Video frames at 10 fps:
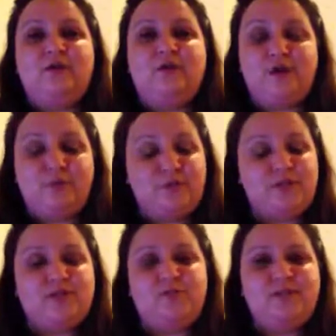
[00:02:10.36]
you go to
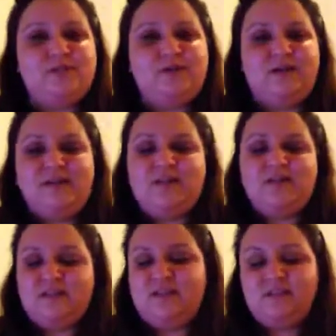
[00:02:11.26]
put toothpaste on it and
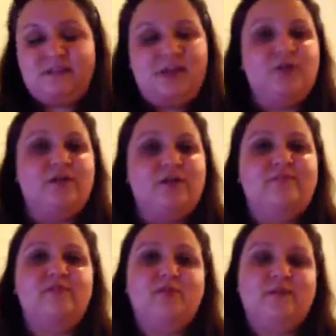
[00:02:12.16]
there's nothing there, you're going to
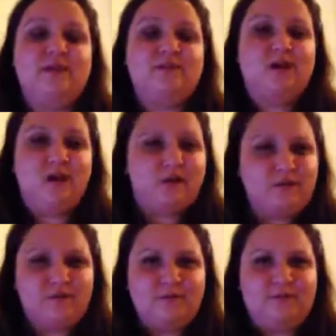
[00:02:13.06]
have toothpaste all
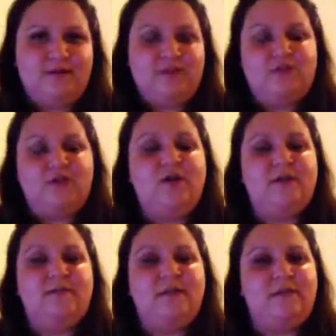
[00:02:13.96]
over the place. You're not
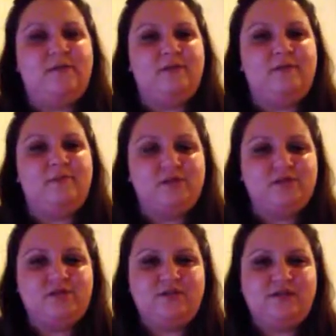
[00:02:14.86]
going to be able to
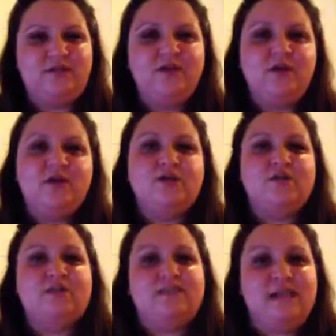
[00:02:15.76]
brush your teeth,
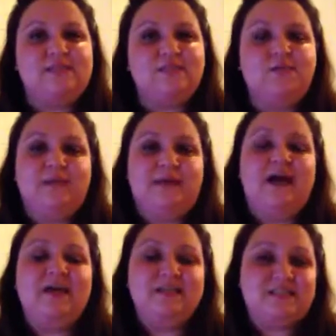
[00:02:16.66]
so the task will be
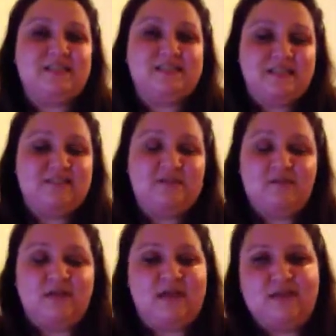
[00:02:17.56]

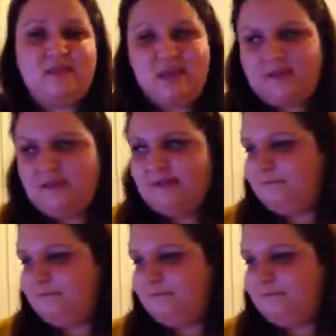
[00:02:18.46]
unsuccessful in the end.